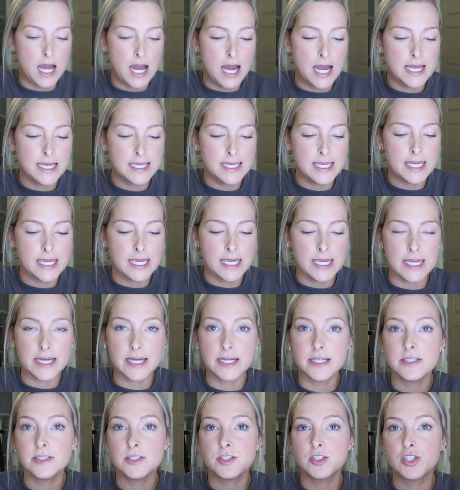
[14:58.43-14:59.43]
I
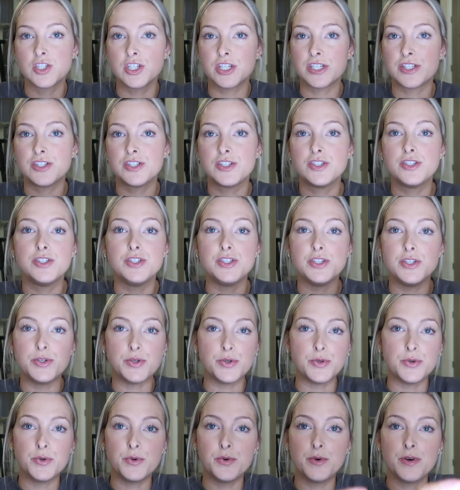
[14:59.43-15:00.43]
can't just
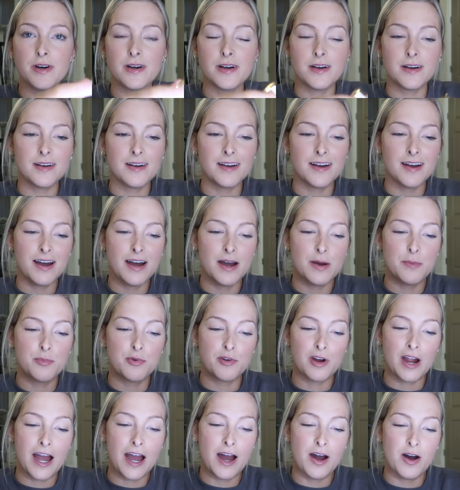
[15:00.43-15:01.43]
do a
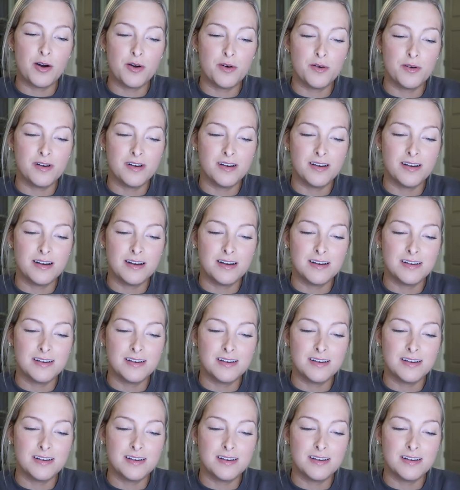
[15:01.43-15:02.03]
brow